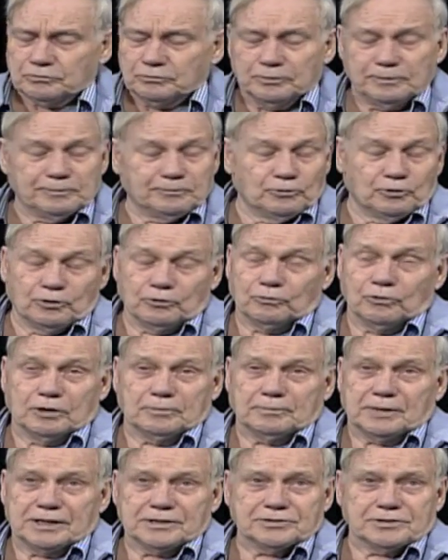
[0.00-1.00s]

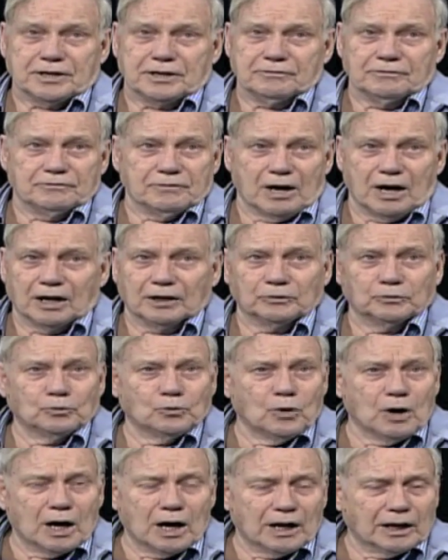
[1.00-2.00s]
One might say
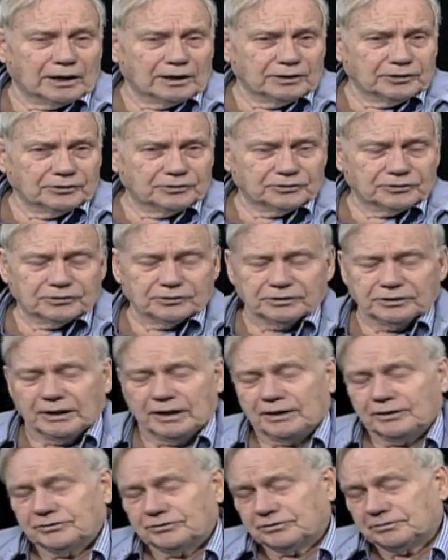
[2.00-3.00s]
unwise,
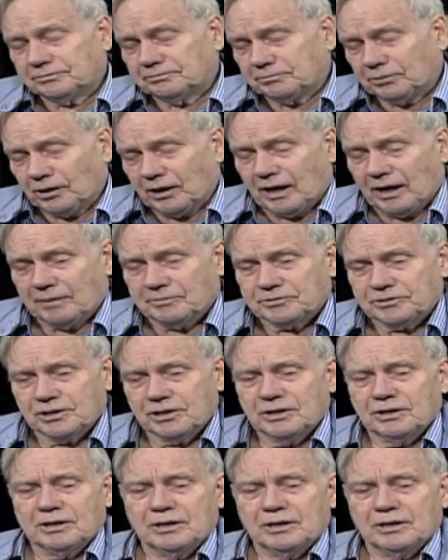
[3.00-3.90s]
yes, perhaps,